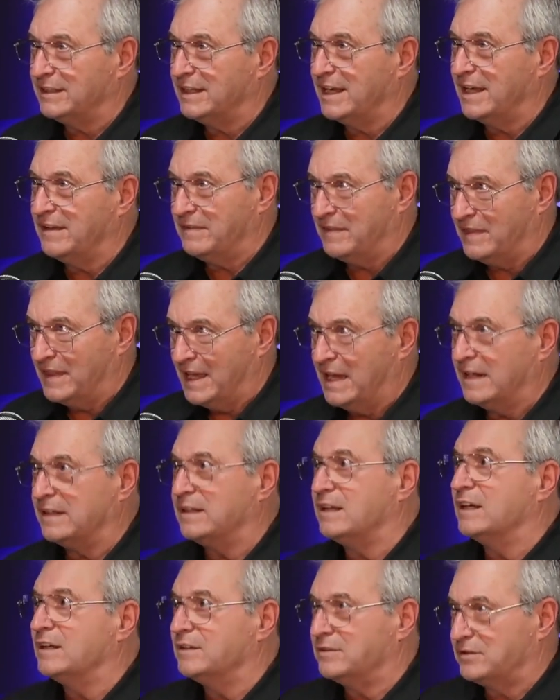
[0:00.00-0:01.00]
Yeah,
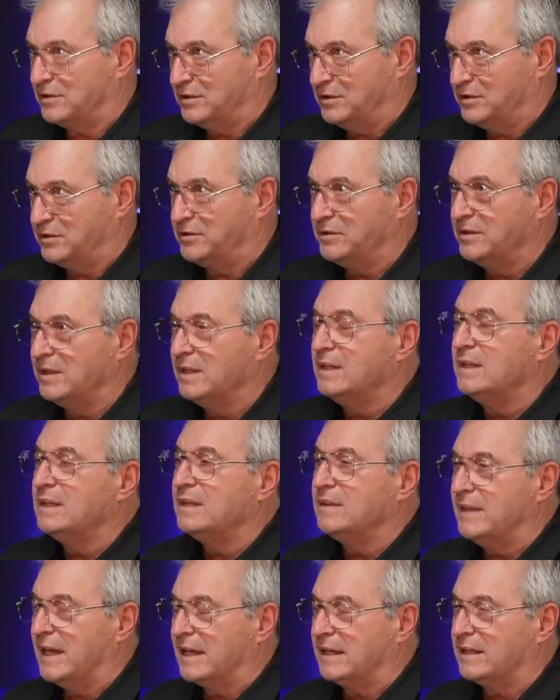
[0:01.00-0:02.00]
and then
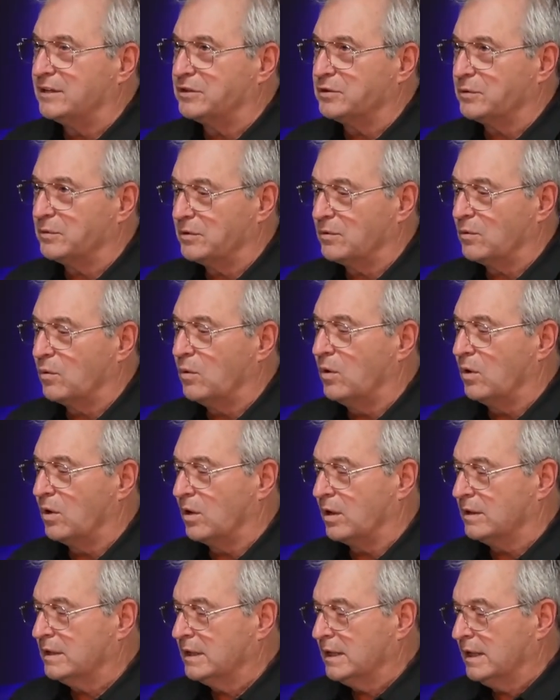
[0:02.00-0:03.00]
get your reverse. Yeah, there's
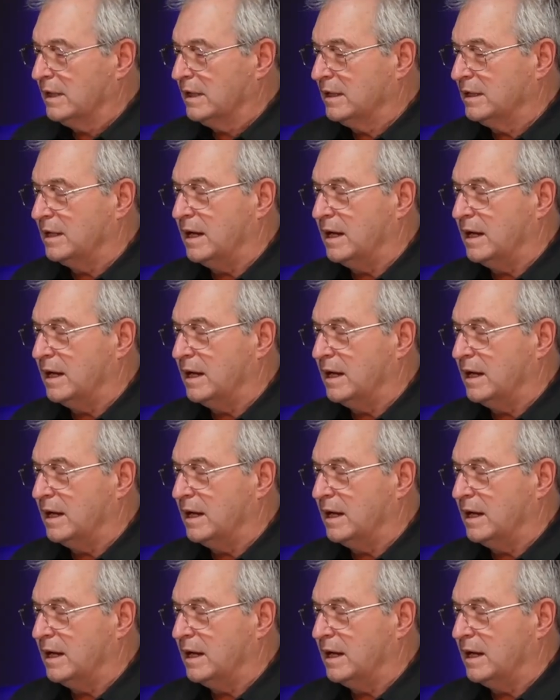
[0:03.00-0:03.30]
strategy.